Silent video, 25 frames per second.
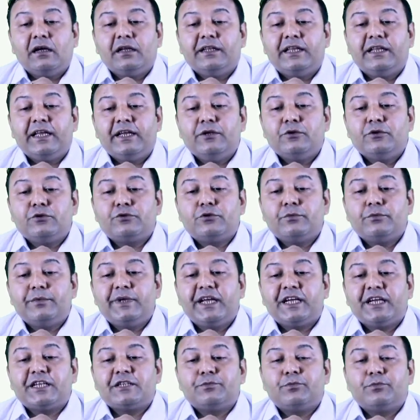they used to
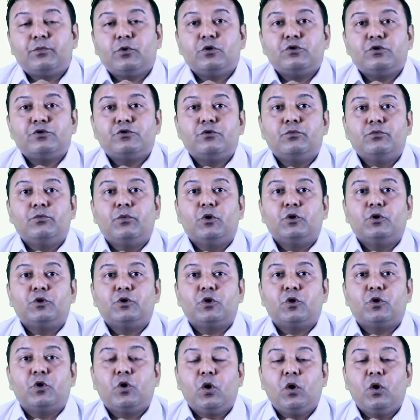be exposed to both
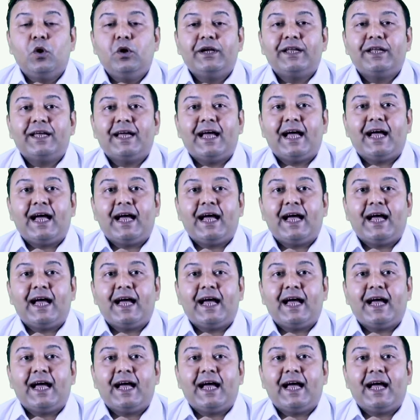cold